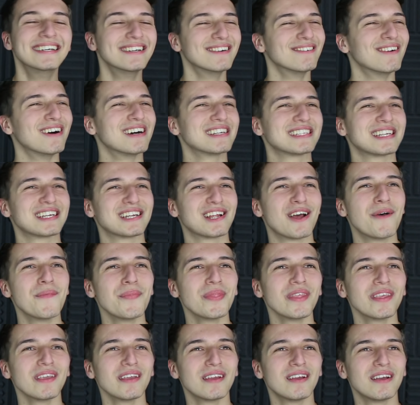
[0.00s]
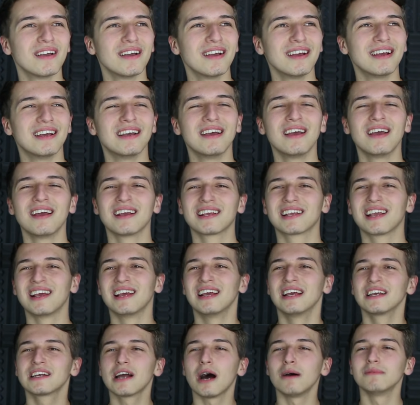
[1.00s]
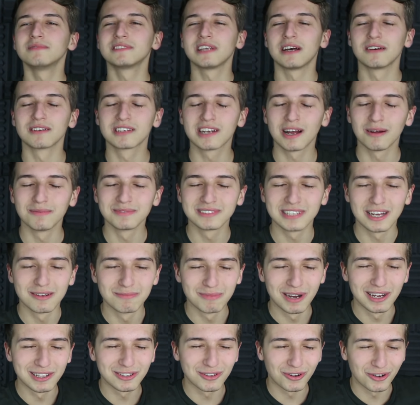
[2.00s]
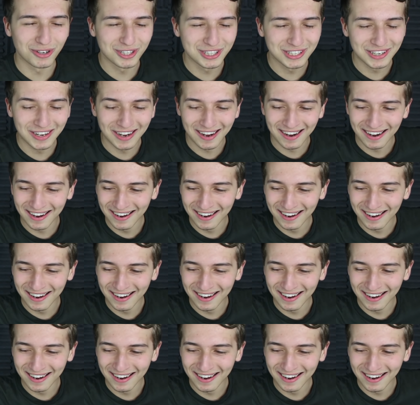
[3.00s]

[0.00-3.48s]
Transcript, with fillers: What the? Calm down, calm down, my daughter.